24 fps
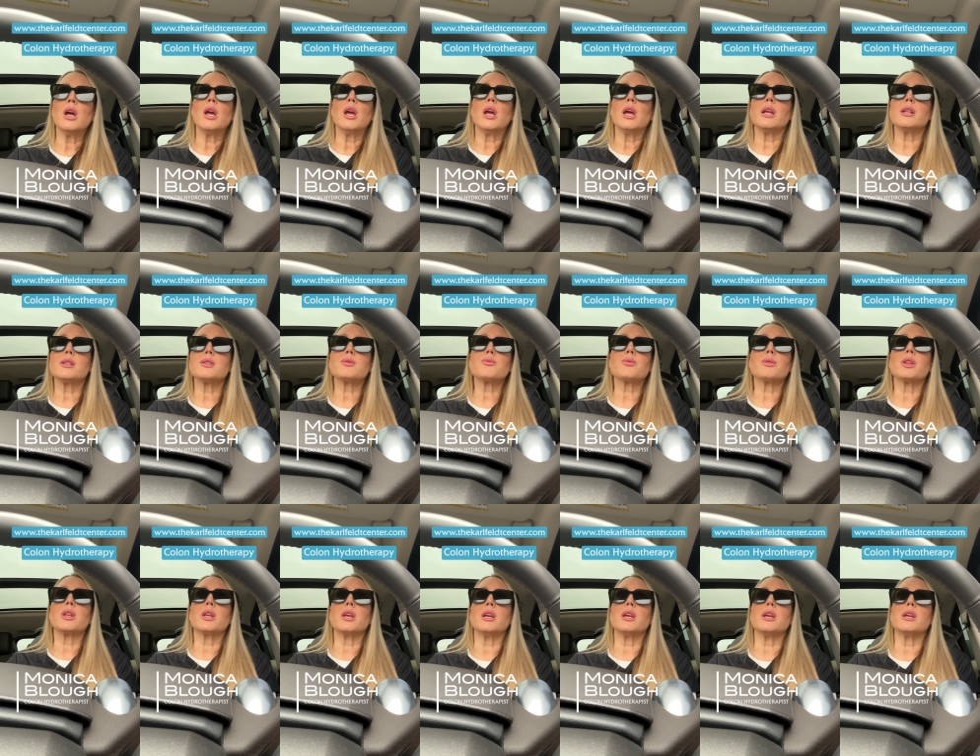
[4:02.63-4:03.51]
It's
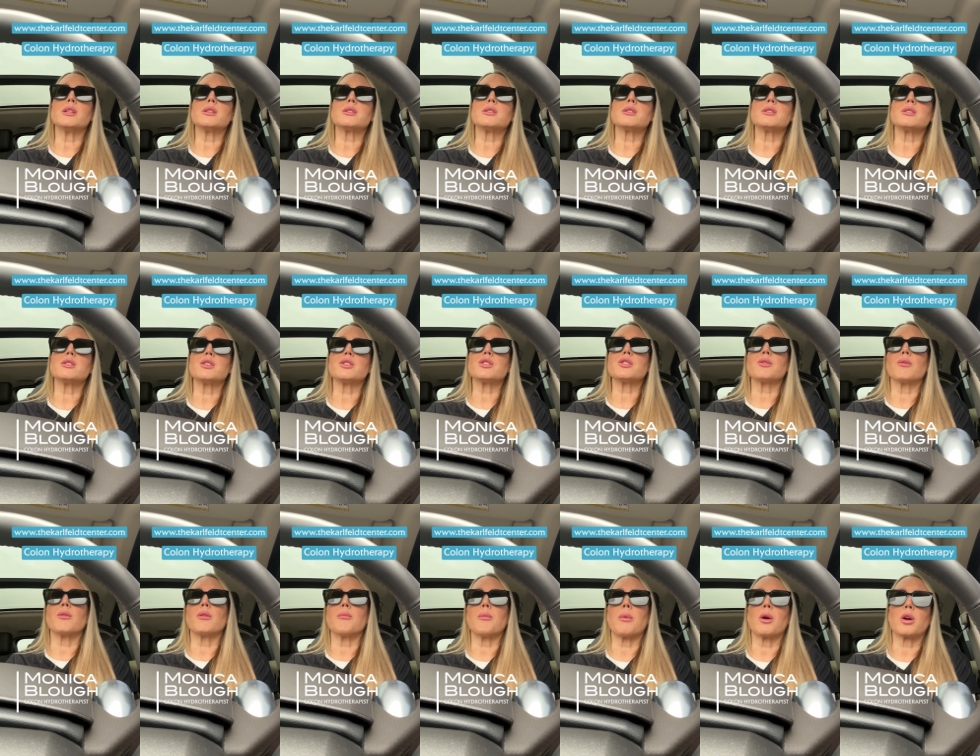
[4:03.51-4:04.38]
really, it's just
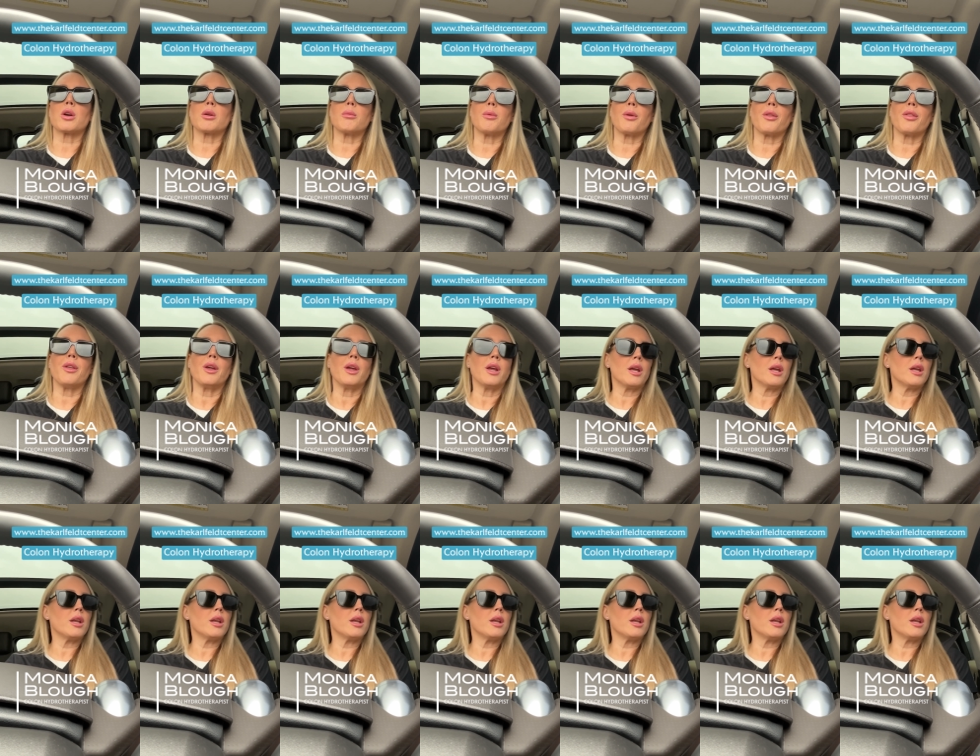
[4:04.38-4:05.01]
a remarkable thing.